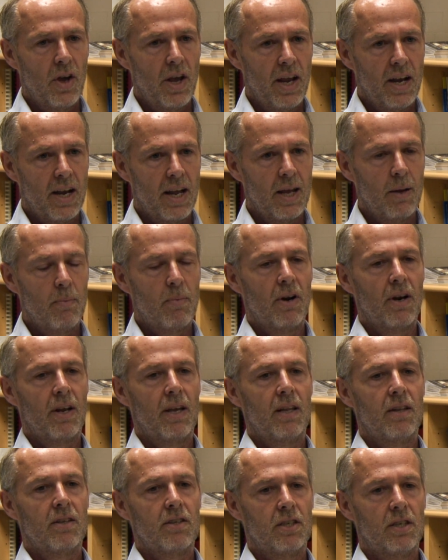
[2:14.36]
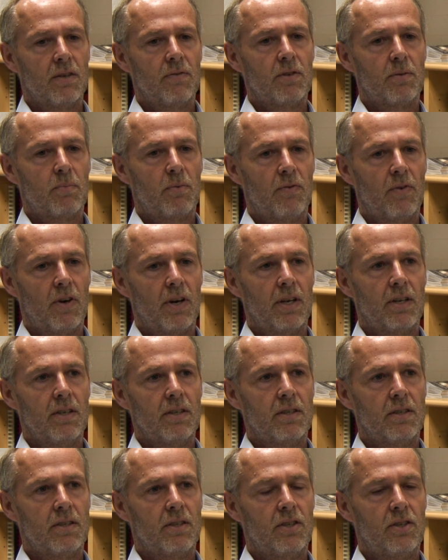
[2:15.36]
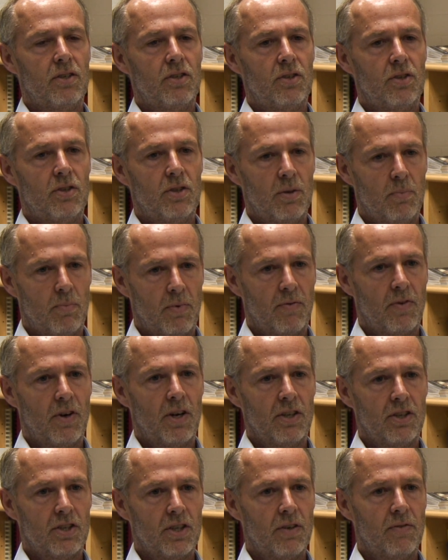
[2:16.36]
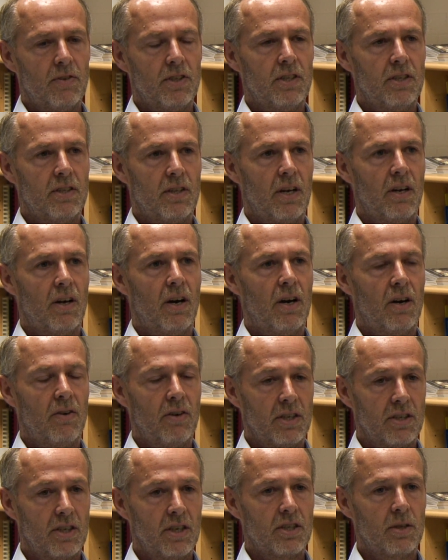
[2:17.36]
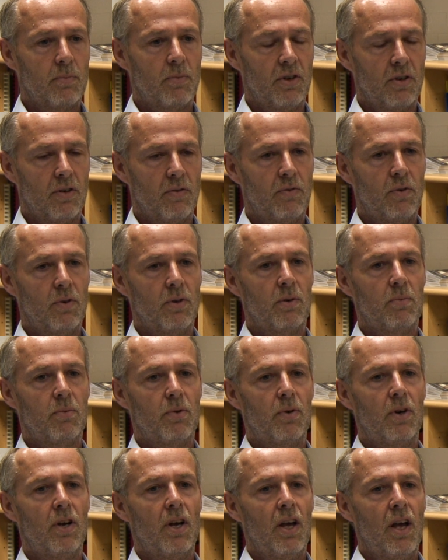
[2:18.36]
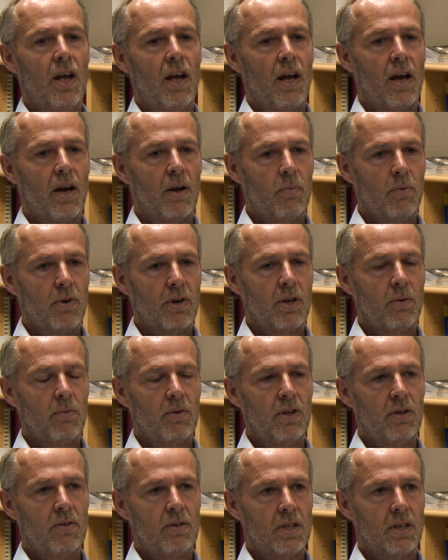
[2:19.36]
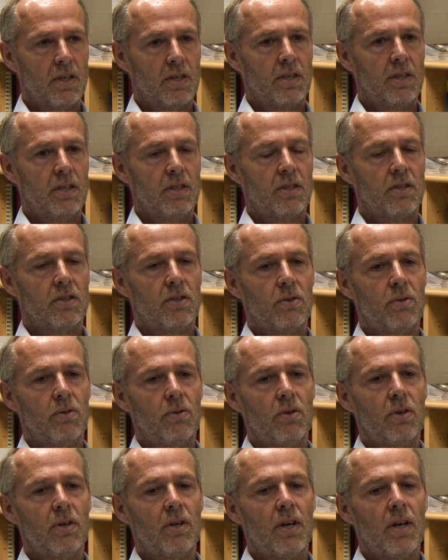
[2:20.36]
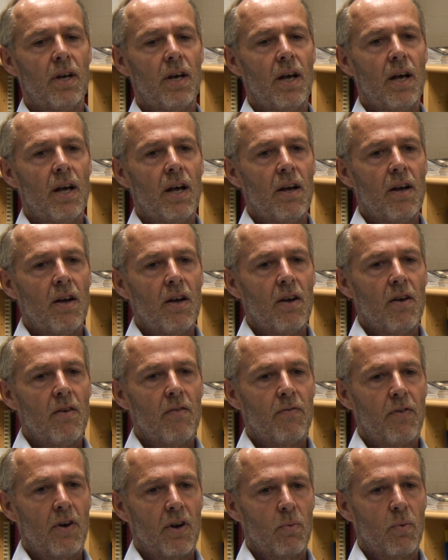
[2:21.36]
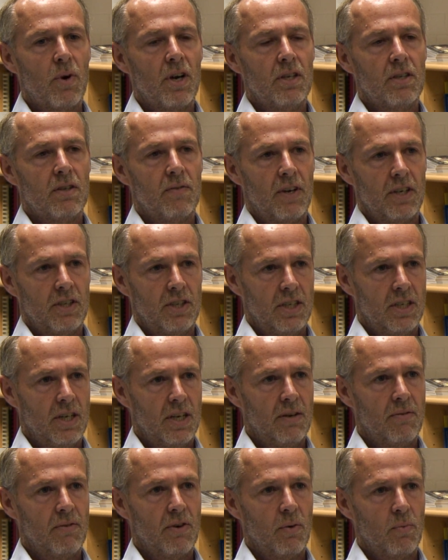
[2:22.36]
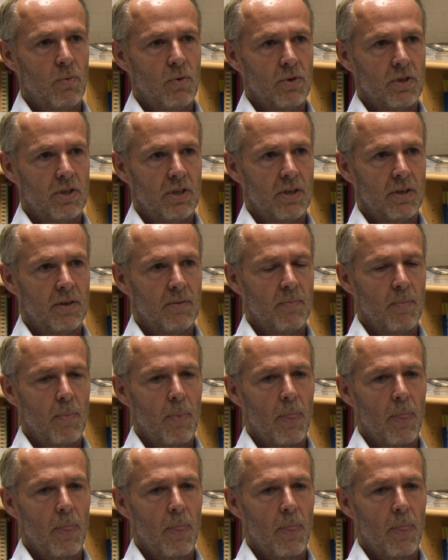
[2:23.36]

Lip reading: enabling the service providers to provide services that are accessible and affordable, and working with the utilities to find ways of actually delivering water